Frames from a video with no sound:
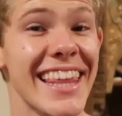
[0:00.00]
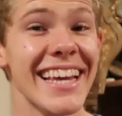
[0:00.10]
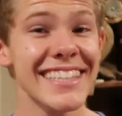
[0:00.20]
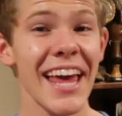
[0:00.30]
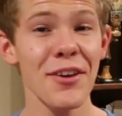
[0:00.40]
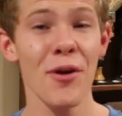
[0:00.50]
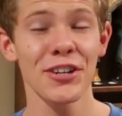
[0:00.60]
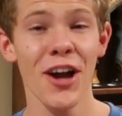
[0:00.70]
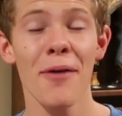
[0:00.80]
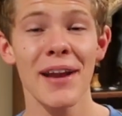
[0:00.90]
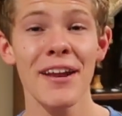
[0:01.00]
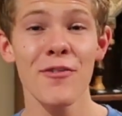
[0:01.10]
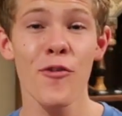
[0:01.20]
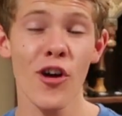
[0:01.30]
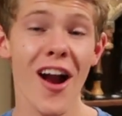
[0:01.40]
Things that you are
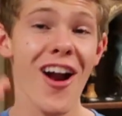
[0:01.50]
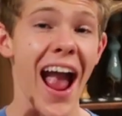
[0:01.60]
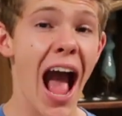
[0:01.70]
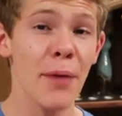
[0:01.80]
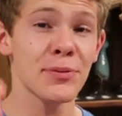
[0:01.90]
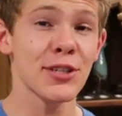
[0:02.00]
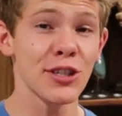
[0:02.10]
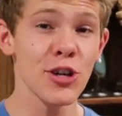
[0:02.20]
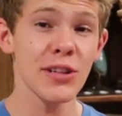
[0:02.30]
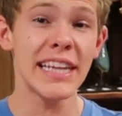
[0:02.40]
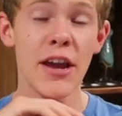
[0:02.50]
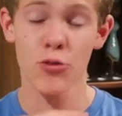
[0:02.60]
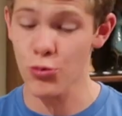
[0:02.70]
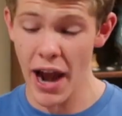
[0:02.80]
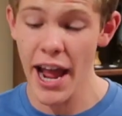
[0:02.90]
nominated for are
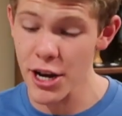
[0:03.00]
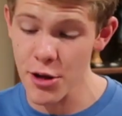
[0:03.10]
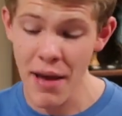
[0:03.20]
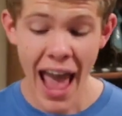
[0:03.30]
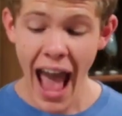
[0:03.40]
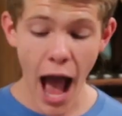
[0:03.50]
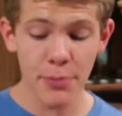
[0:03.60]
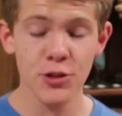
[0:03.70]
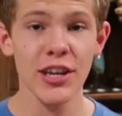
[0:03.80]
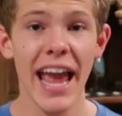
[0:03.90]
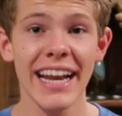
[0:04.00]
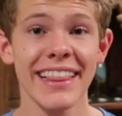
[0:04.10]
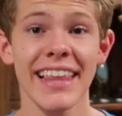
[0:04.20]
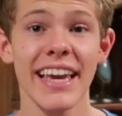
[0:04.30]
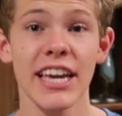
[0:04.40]
absolutely random. Absolutely
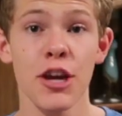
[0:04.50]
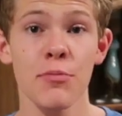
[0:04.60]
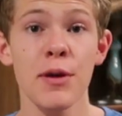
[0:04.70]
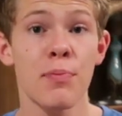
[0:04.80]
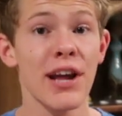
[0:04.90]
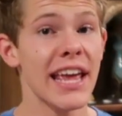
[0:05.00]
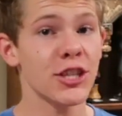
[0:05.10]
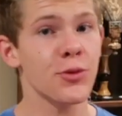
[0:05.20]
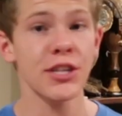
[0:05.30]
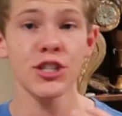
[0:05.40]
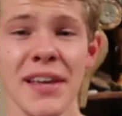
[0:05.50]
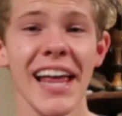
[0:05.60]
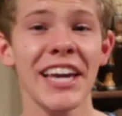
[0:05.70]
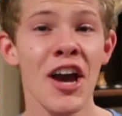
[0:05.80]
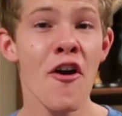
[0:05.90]
anything can be put into it. To be
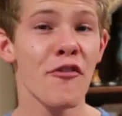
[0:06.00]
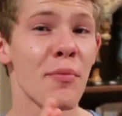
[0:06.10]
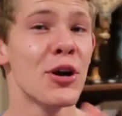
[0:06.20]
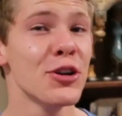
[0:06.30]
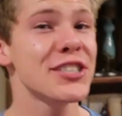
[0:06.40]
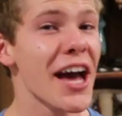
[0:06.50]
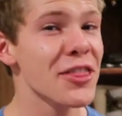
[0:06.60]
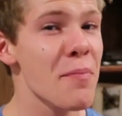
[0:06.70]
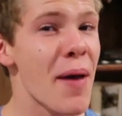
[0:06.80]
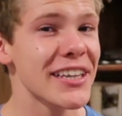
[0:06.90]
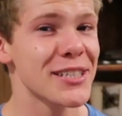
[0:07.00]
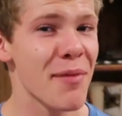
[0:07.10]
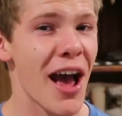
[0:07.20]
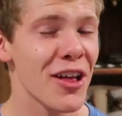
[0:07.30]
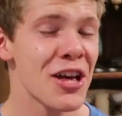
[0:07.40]
like, from who's got the best
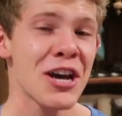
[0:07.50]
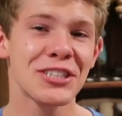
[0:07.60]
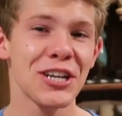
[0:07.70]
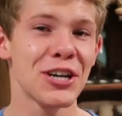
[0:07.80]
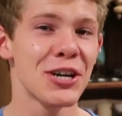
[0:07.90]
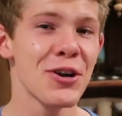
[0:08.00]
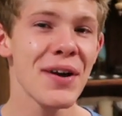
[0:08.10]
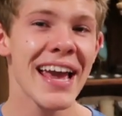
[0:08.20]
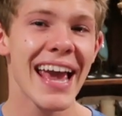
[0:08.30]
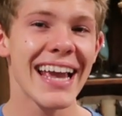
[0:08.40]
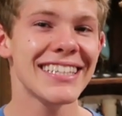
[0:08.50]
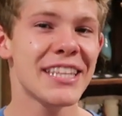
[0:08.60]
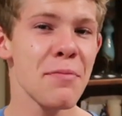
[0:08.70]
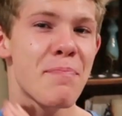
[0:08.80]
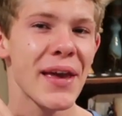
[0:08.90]
smile to who is
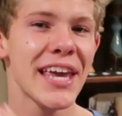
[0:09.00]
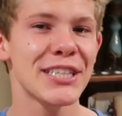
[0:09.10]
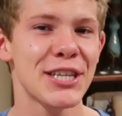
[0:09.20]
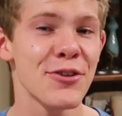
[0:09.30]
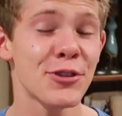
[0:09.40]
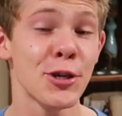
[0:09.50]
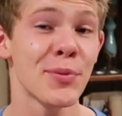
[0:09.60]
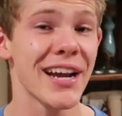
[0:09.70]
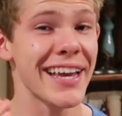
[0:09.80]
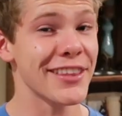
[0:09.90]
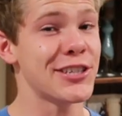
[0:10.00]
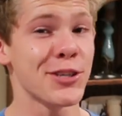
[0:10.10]
the biggest YouTuber in the